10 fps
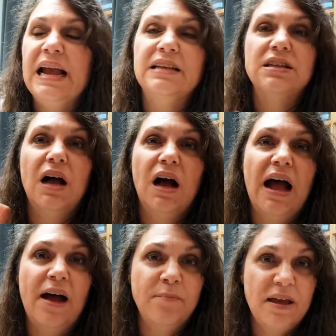is
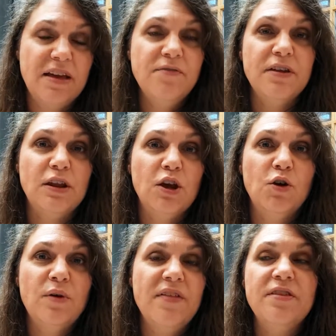I make a
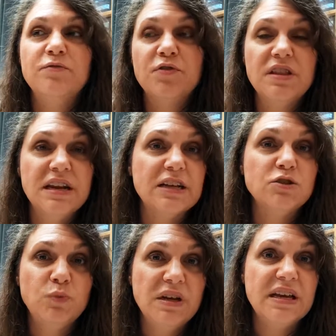video and then for the
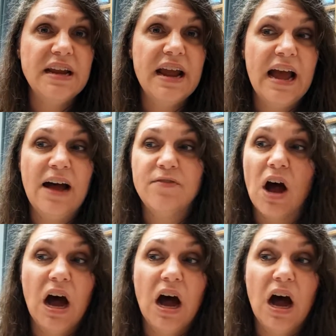next week and a half,